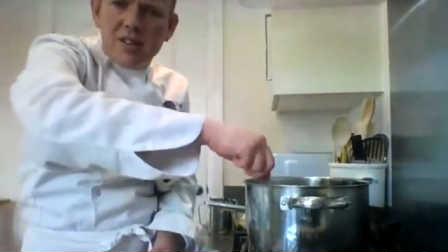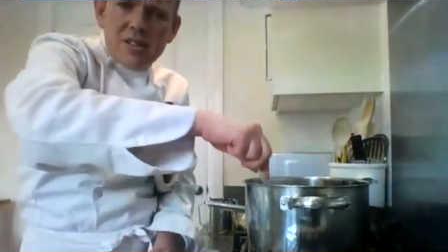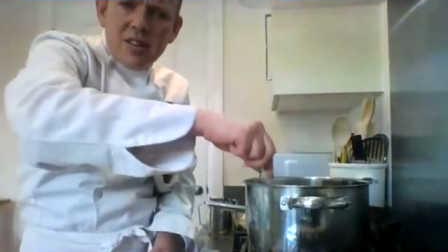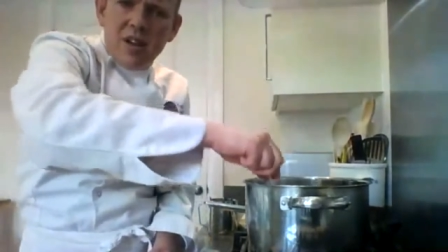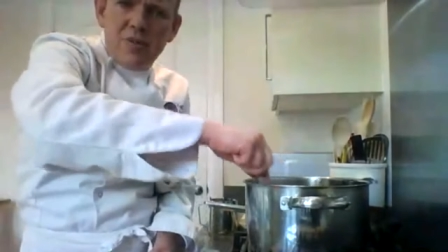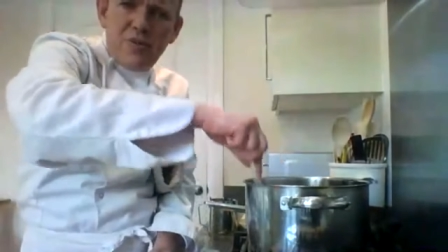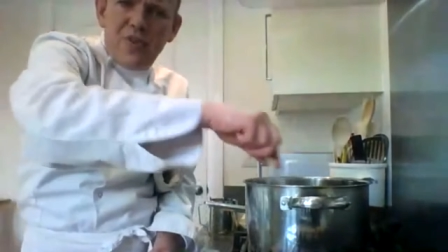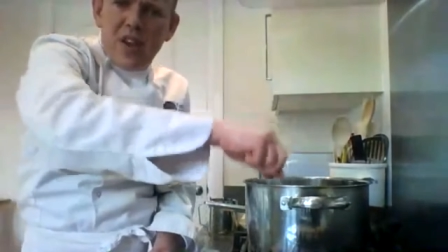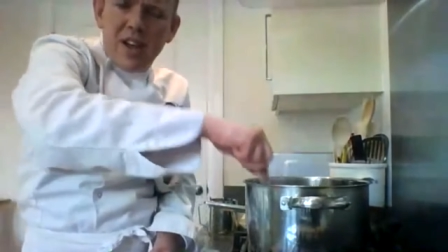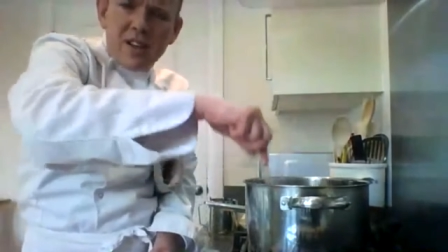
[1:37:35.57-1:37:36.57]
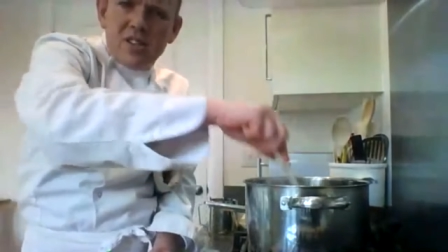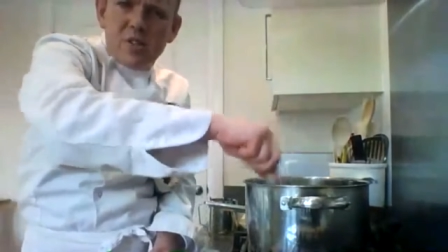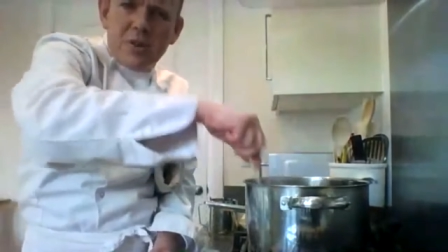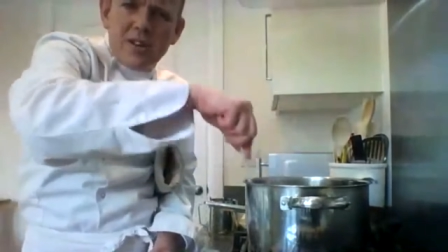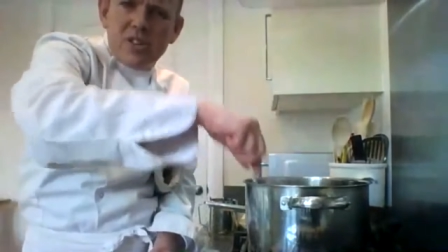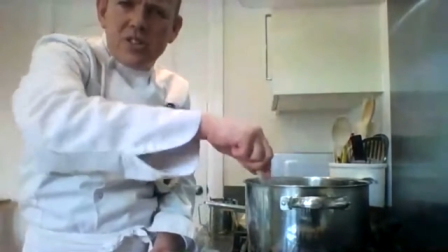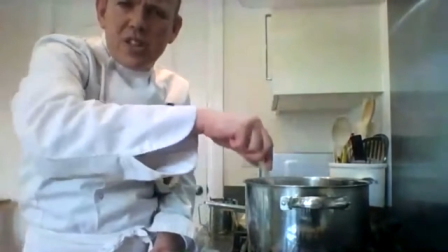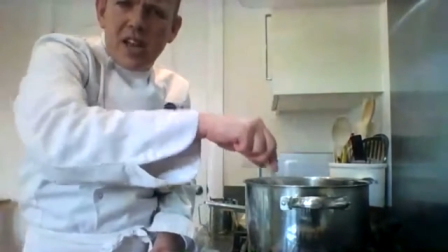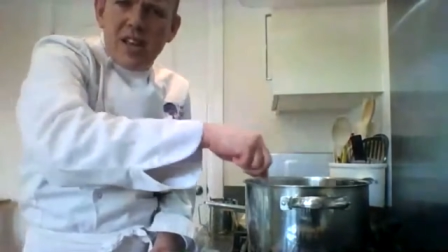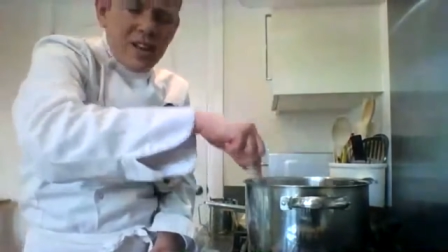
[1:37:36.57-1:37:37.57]
Sophia, did you want to just
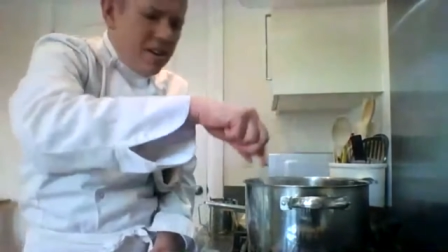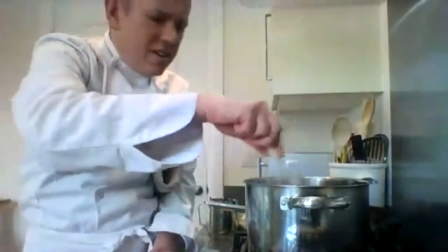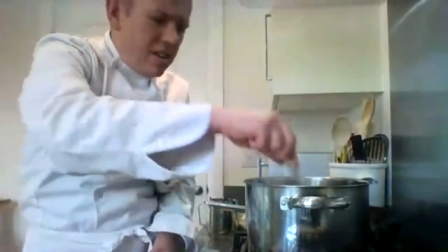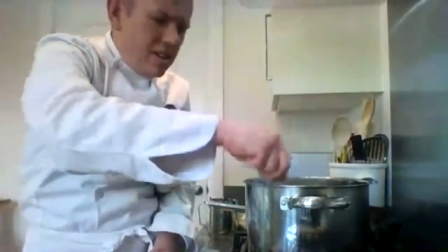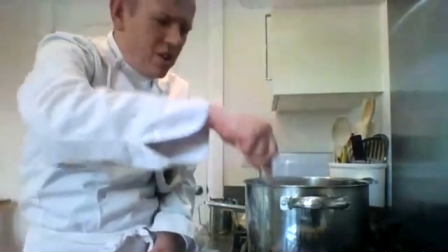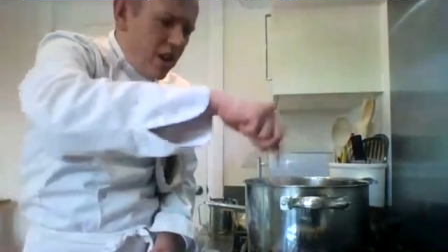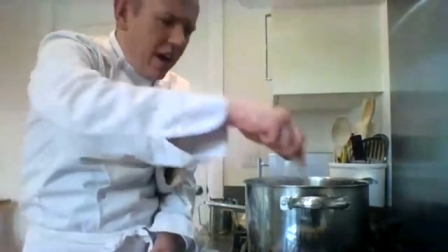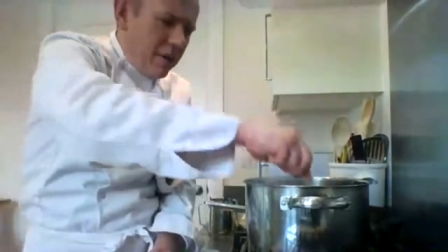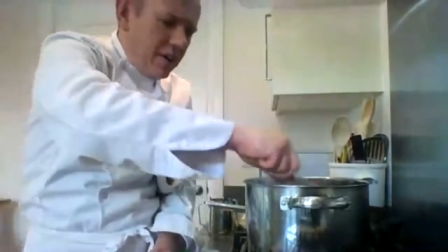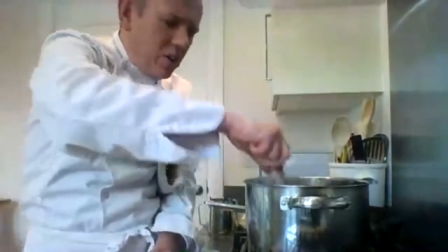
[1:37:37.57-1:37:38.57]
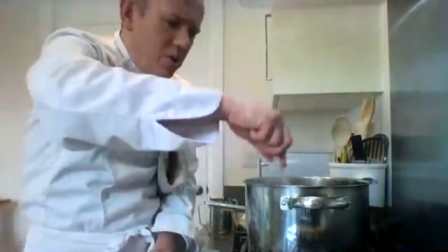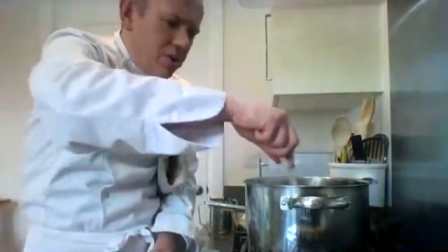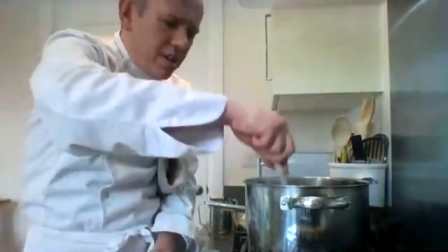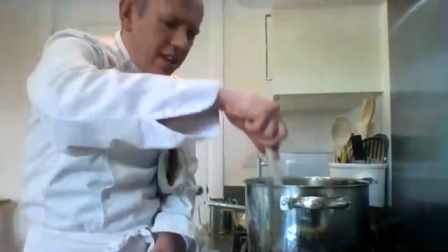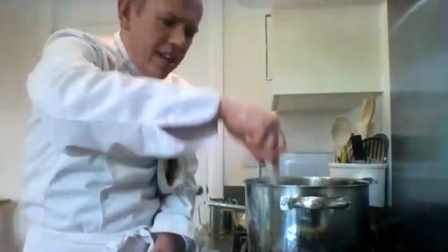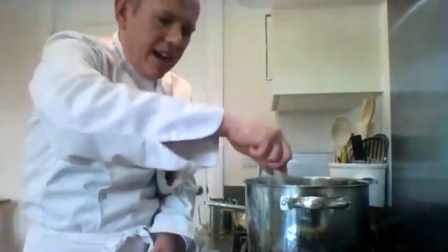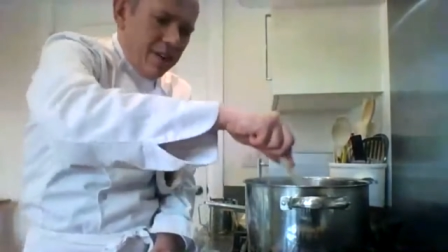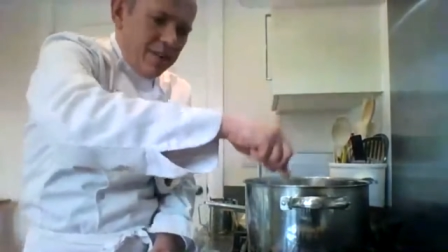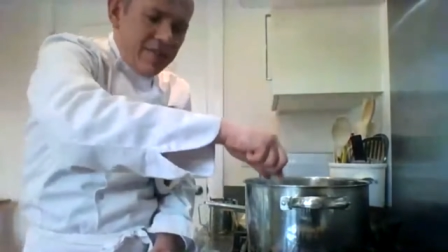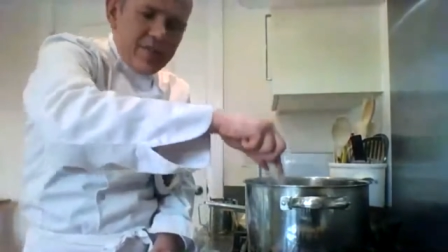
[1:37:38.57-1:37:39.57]
say? How are yours looking
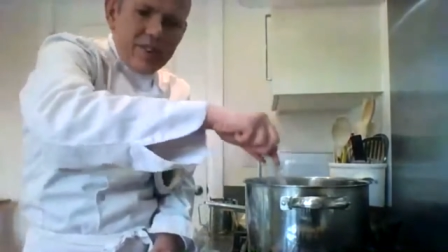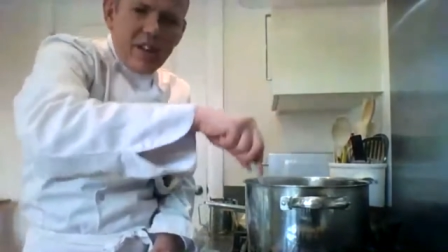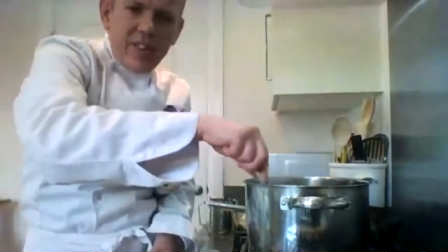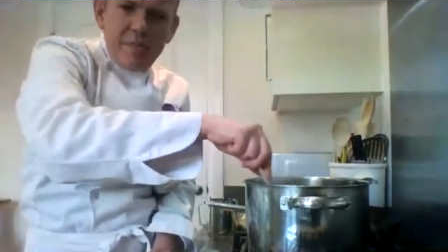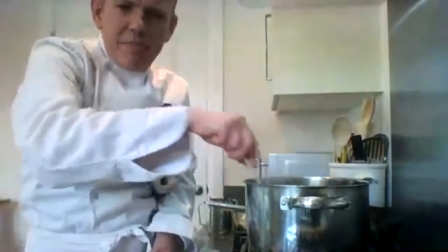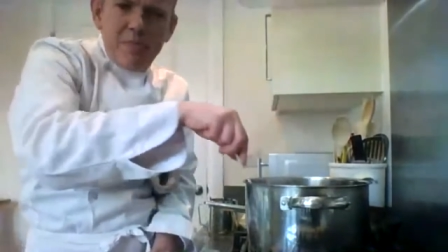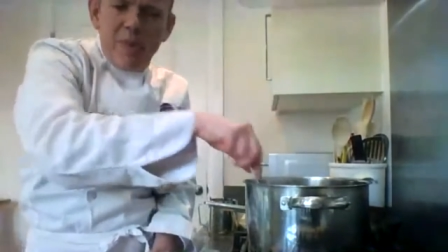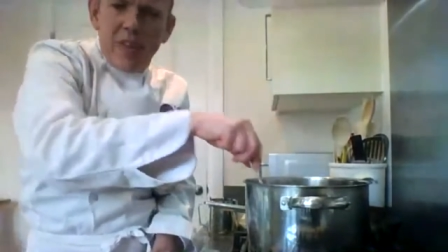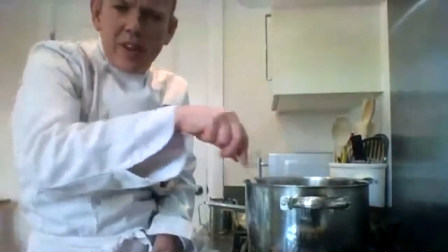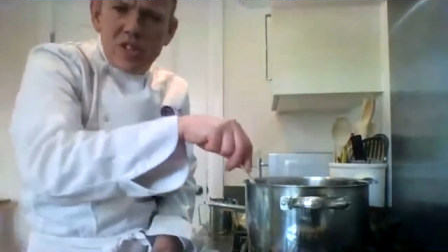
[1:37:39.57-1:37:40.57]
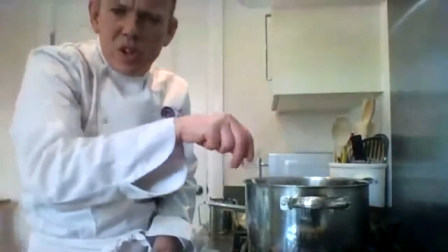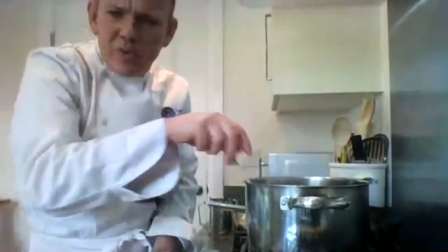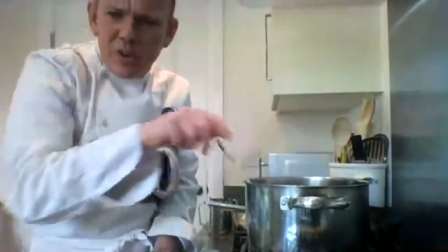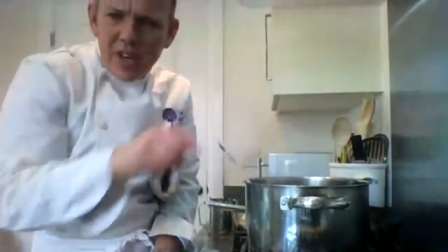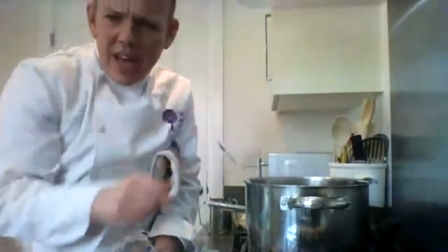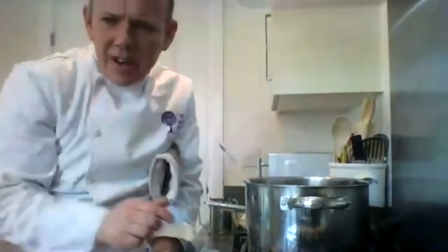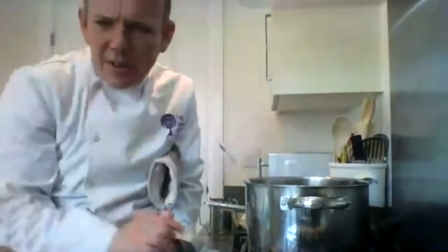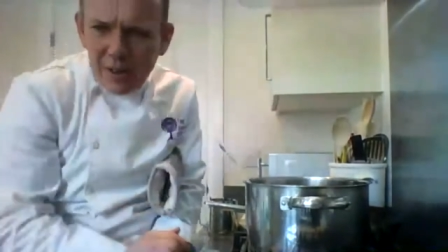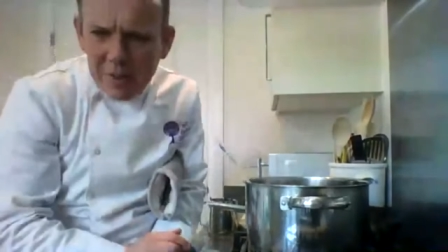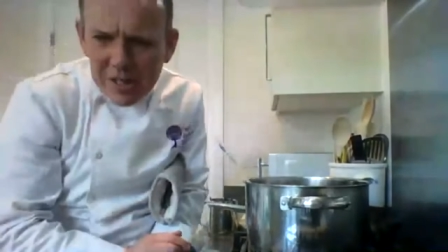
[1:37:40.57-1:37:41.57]
now? Are they softened now?
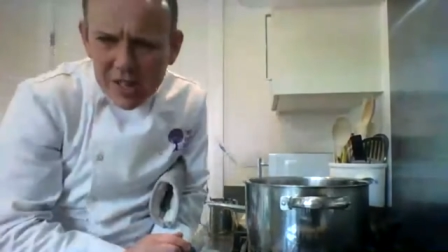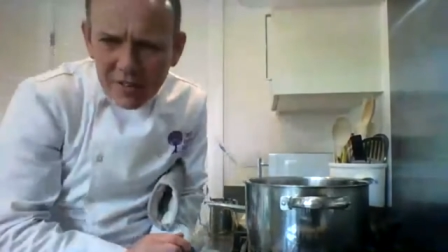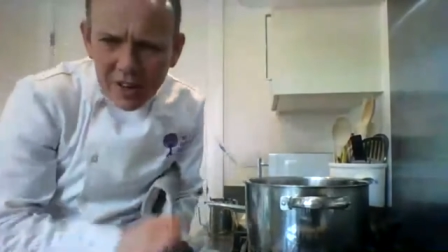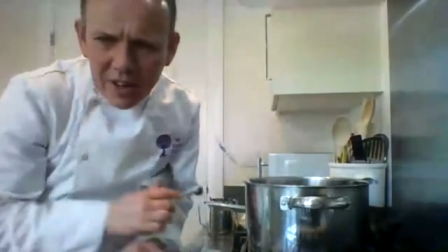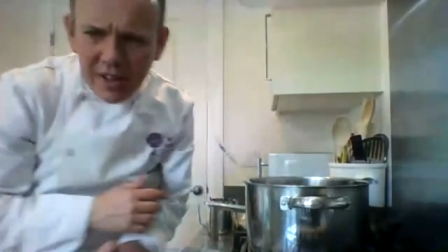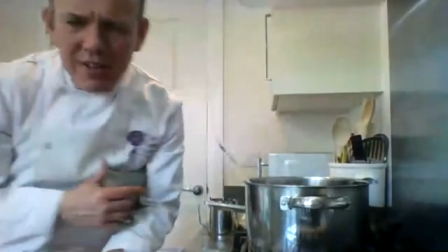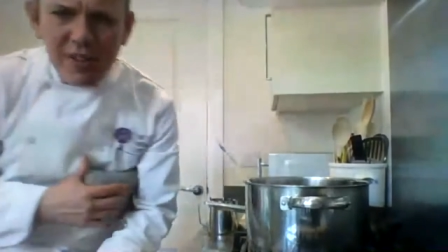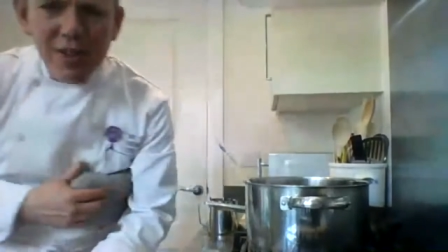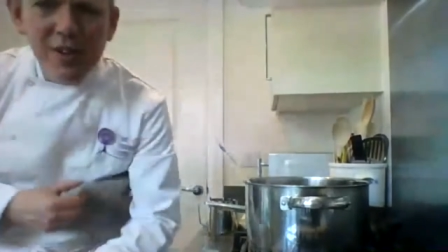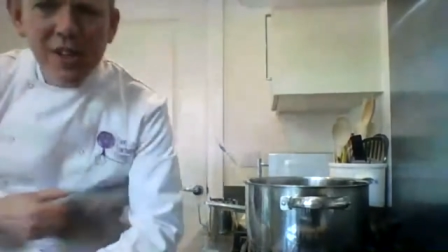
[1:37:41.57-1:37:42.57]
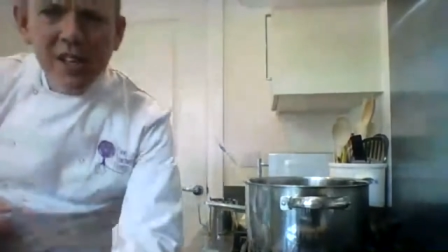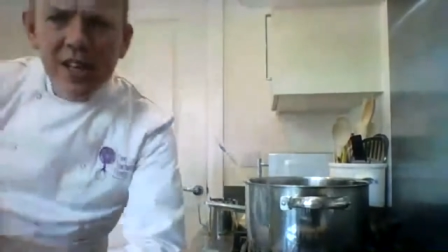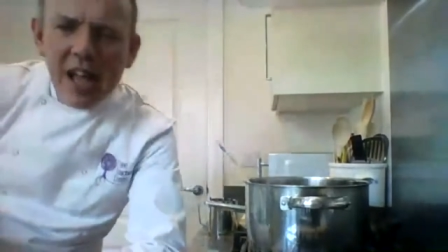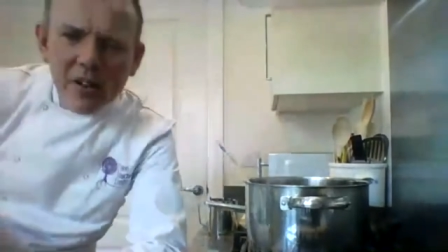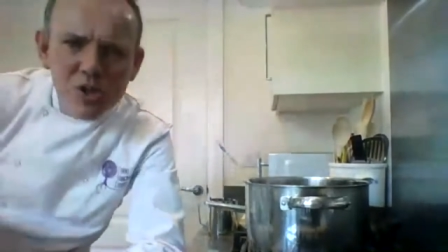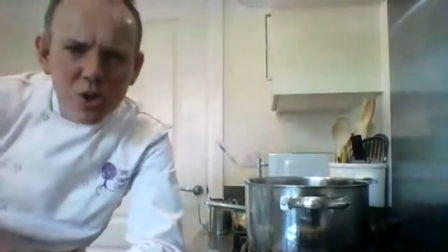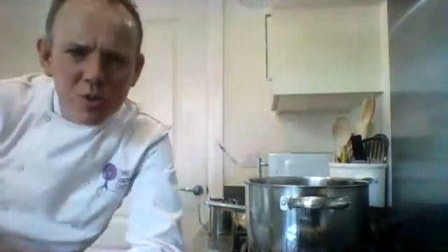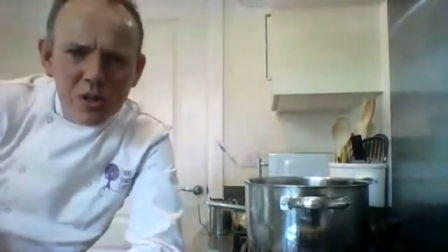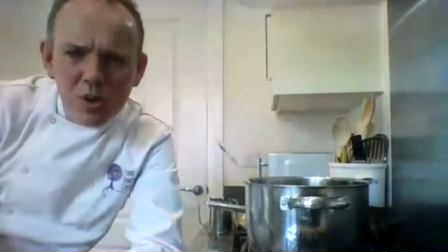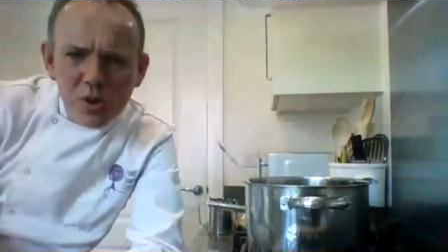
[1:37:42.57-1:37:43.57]
Let me just have a look. How's
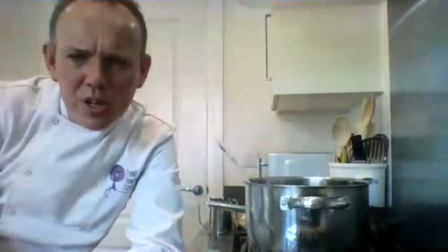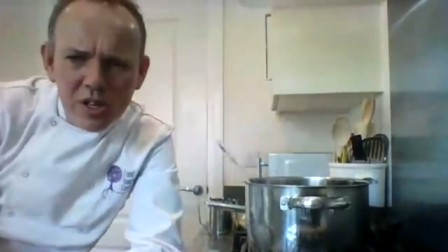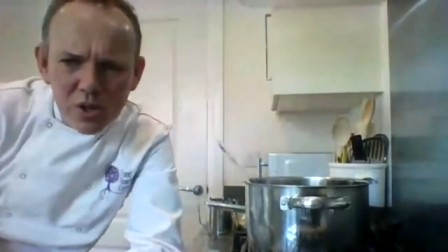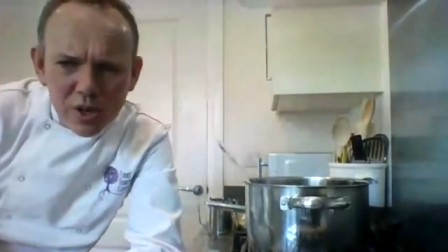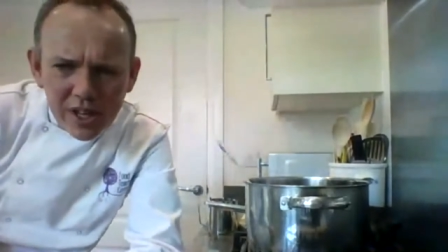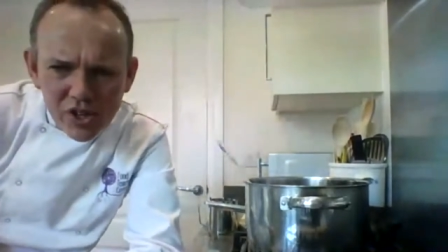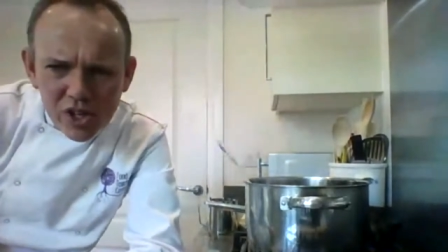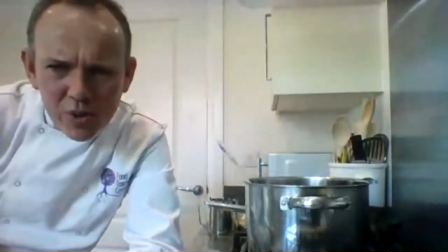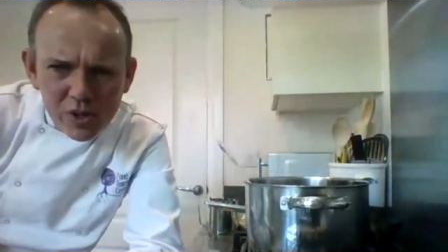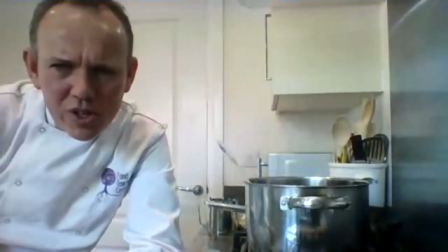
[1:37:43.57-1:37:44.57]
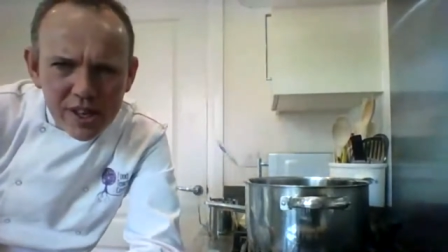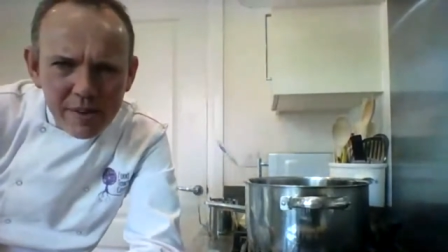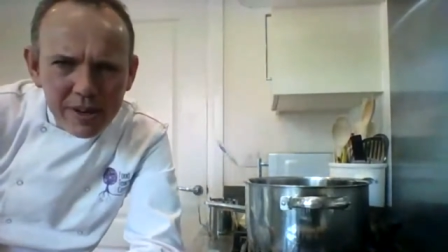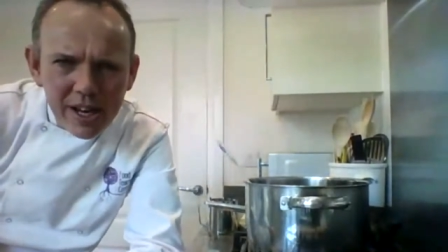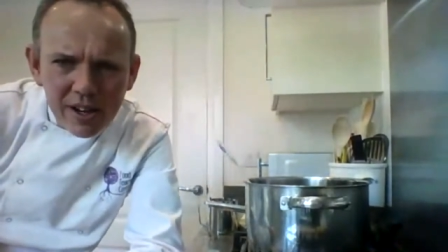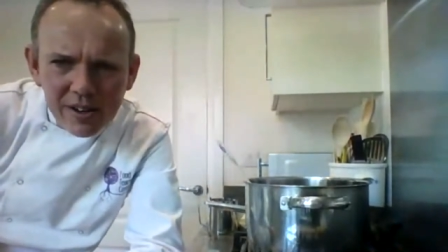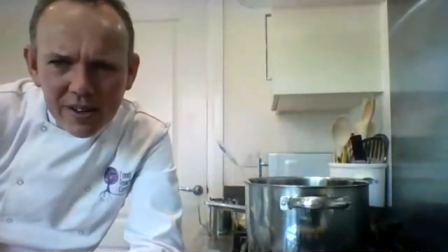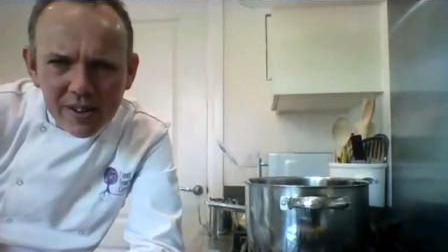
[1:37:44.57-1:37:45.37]
yours with in your kitchen? Do you want to just let me know?